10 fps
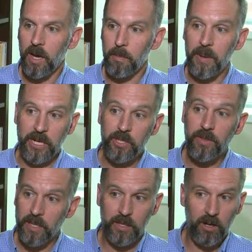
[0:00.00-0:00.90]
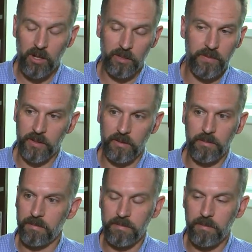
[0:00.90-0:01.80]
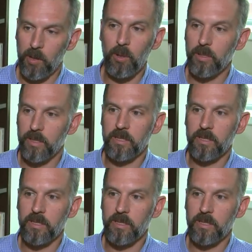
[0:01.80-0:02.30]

Uh, but I do think that all of the polling